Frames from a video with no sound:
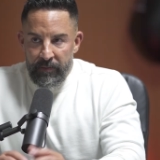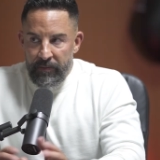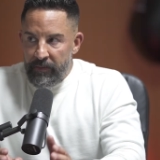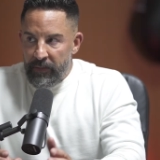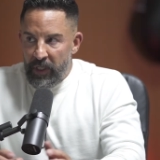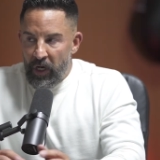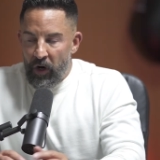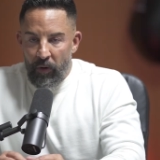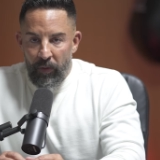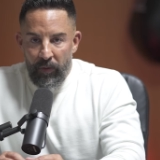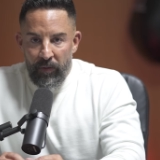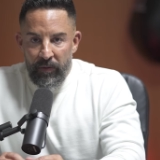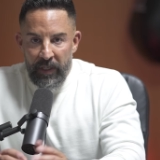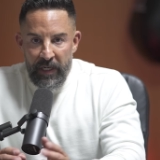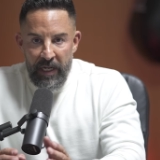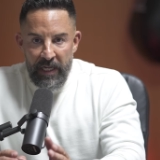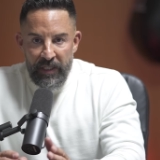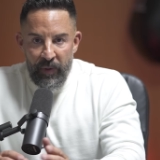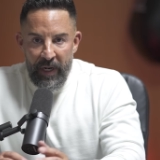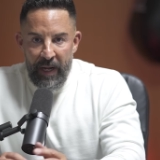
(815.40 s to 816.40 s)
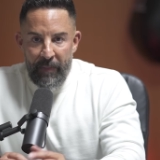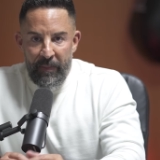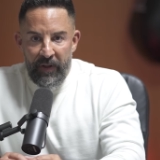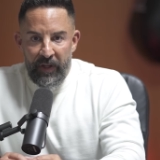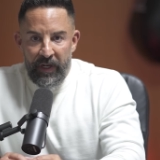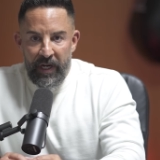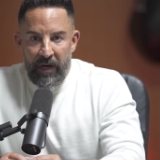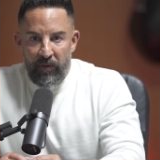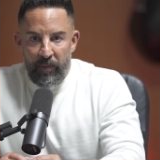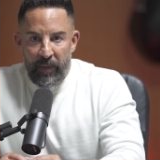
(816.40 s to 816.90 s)
No, and that's what happened to
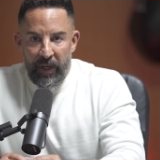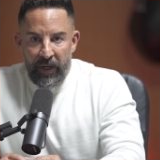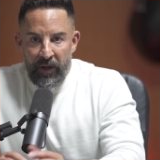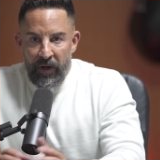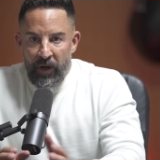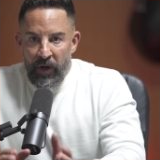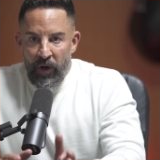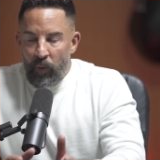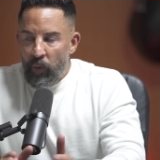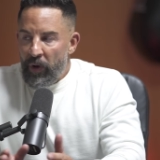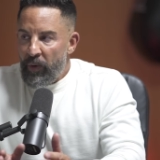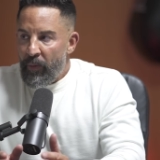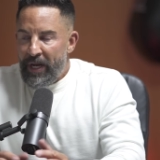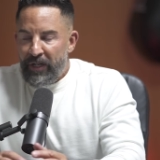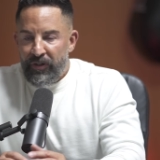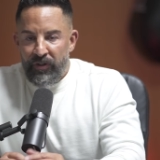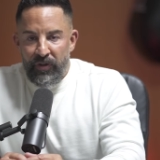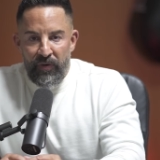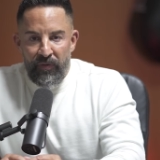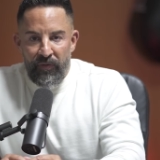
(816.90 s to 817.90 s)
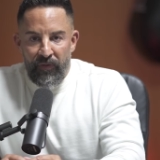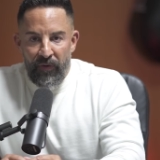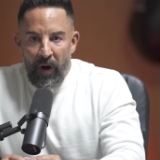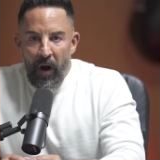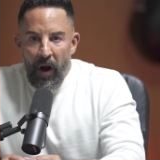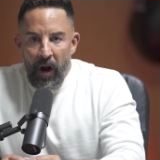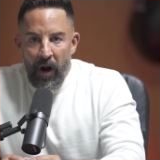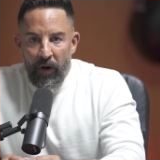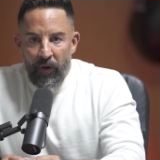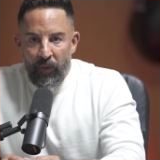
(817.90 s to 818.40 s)
the government. We went too
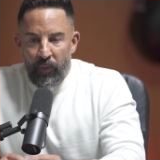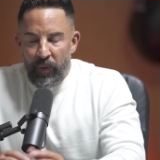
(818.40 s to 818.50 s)
far.